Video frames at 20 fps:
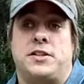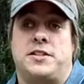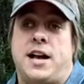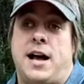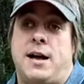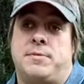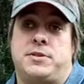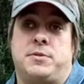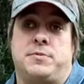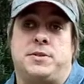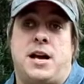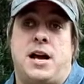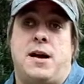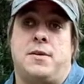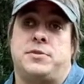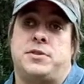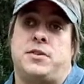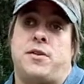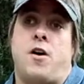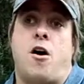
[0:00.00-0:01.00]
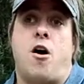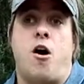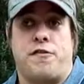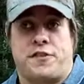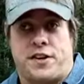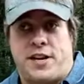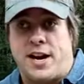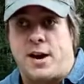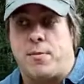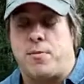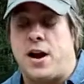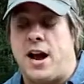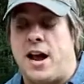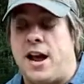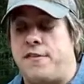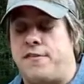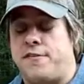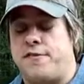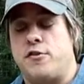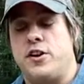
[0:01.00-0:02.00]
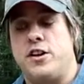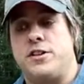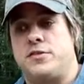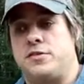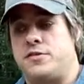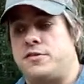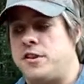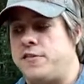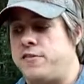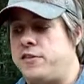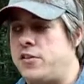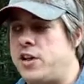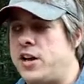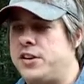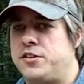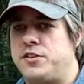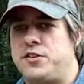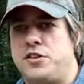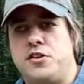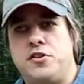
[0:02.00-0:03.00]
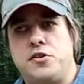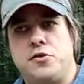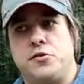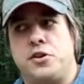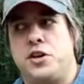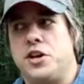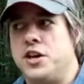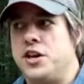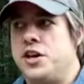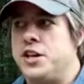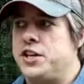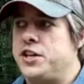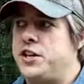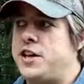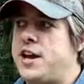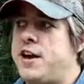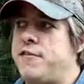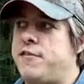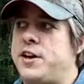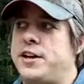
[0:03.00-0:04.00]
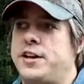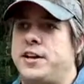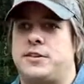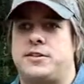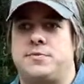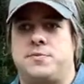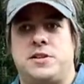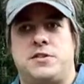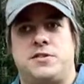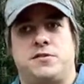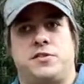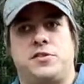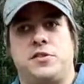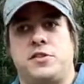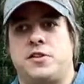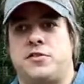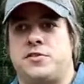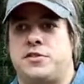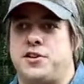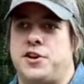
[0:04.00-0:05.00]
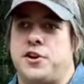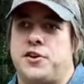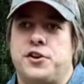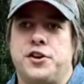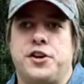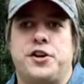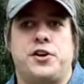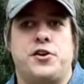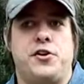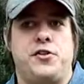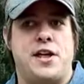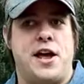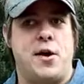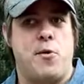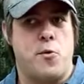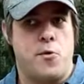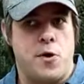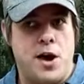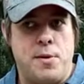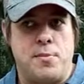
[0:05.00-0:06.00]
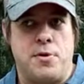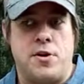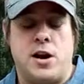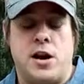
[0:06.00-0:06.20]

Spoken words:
the time. Sometimes off camera, I have friends and stuff, and they're like, "Dude, you have like expensive cookers, and you're cooking on that Weber."